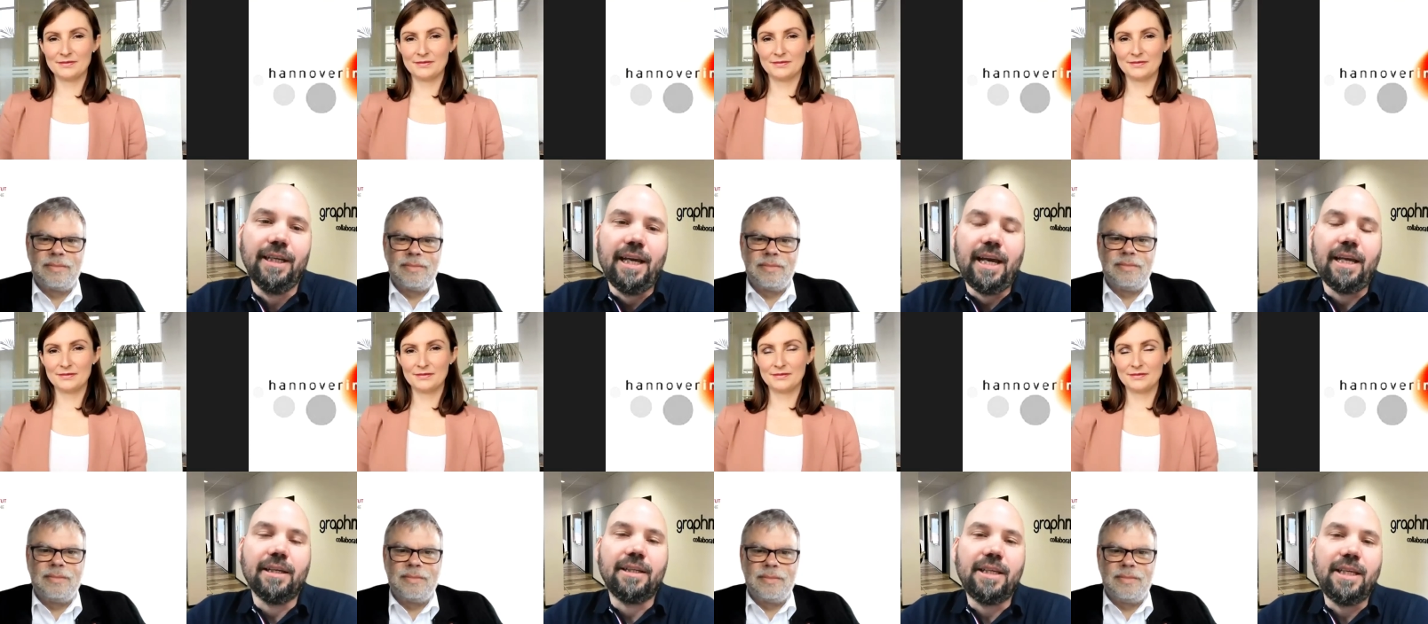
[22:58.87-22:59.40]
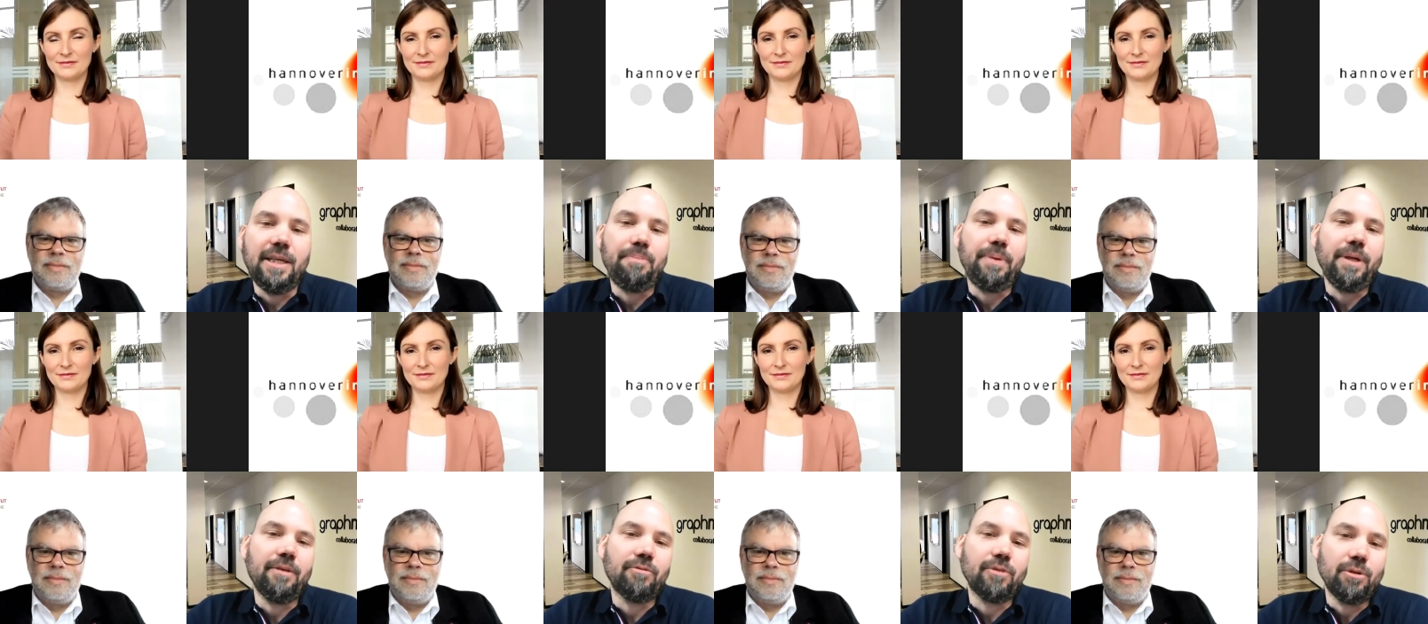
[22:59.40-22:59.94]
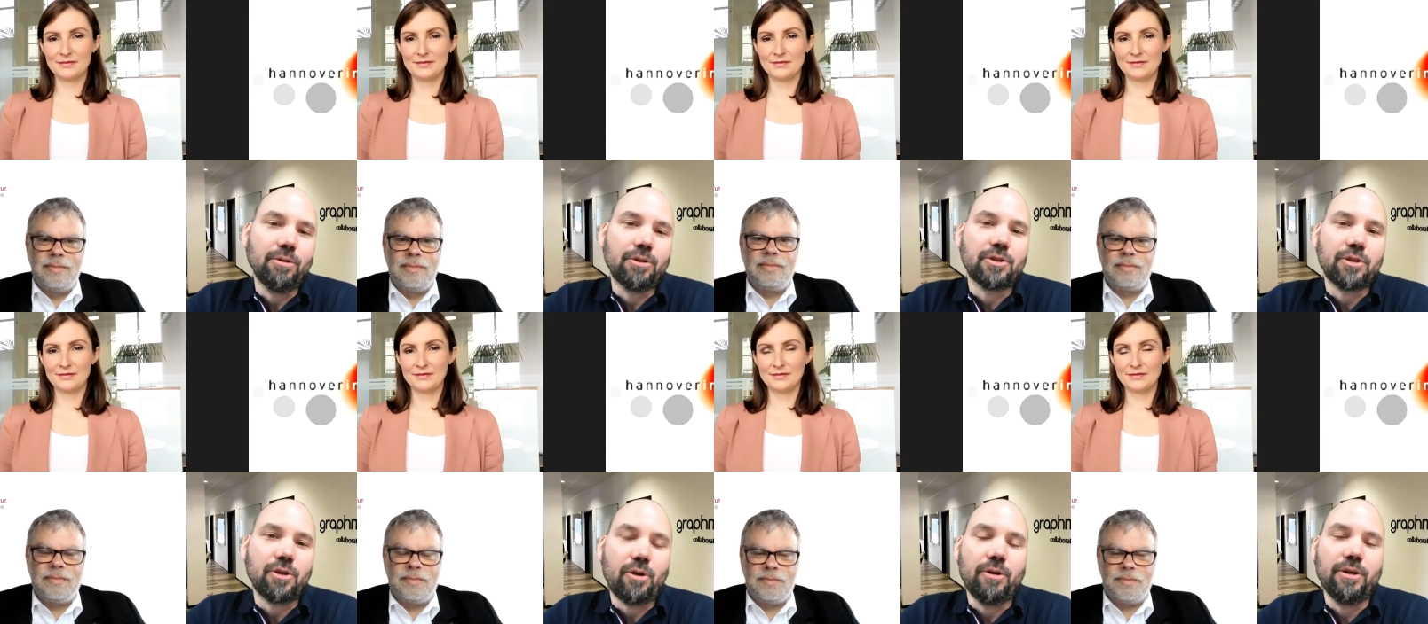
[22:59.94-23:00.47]
Speaker 1: and keeping road
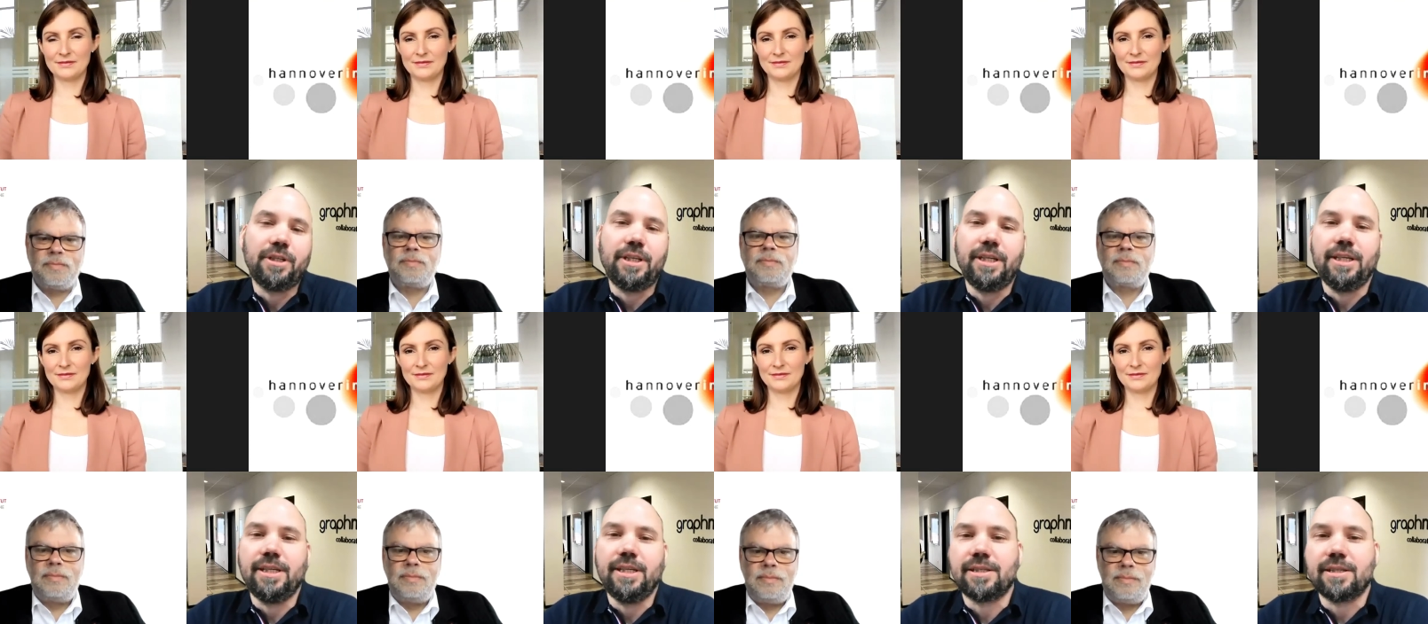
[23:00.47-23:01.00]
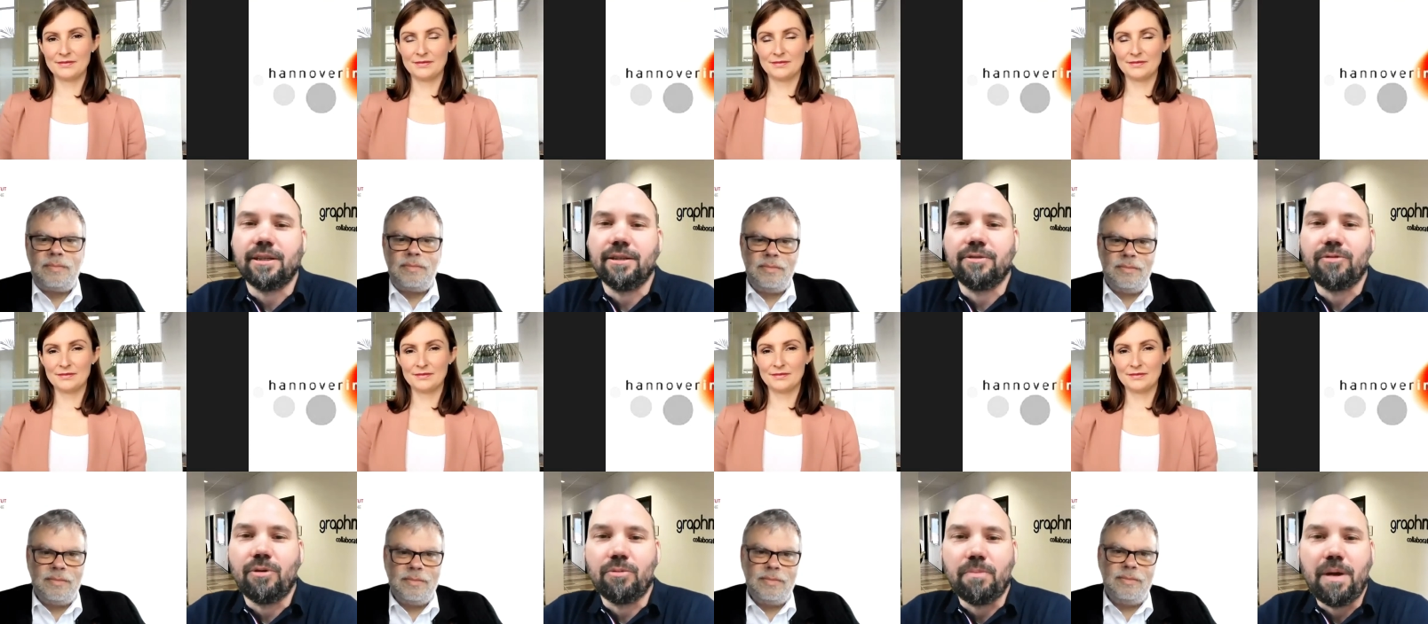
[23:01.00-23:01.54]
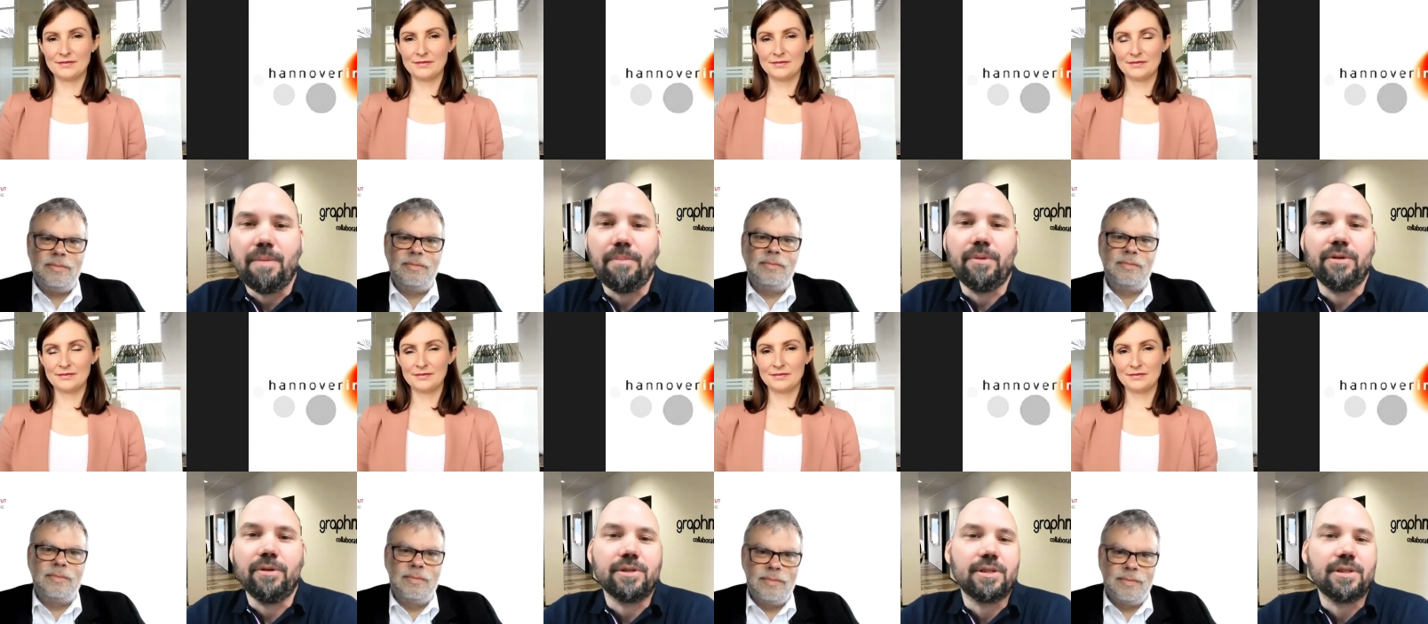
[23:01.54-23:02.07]
authorities and road
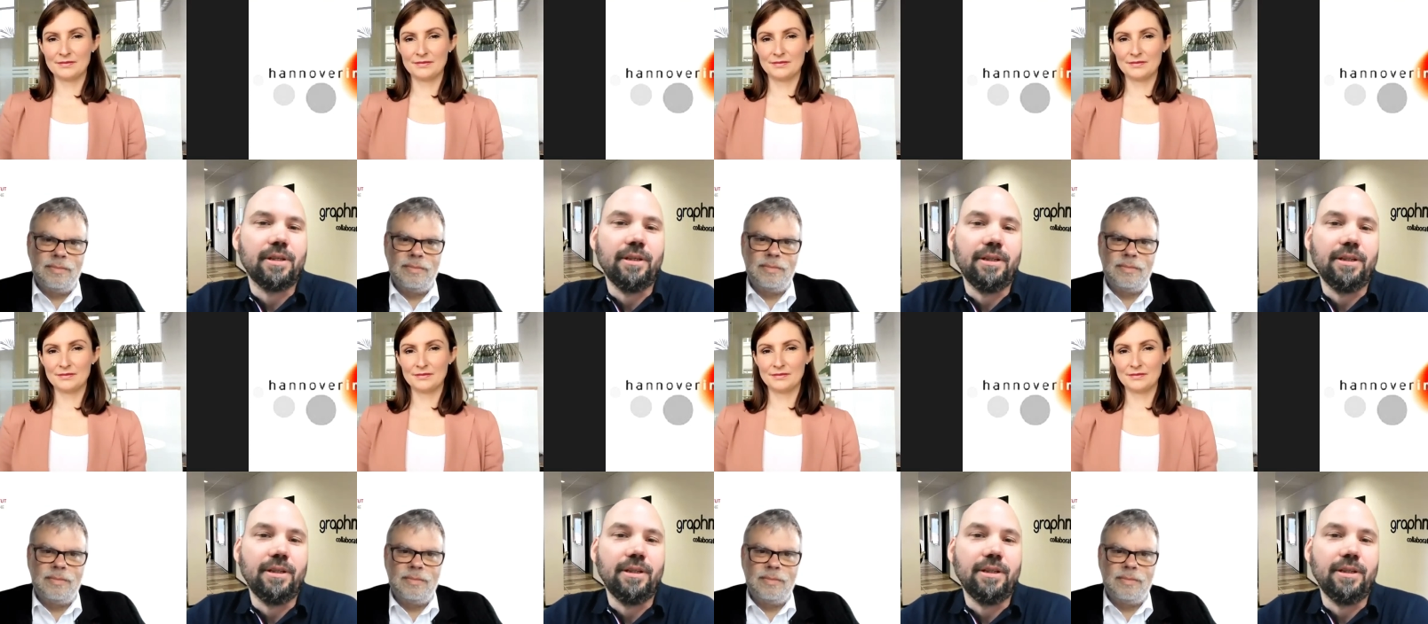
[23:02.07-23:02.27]
members and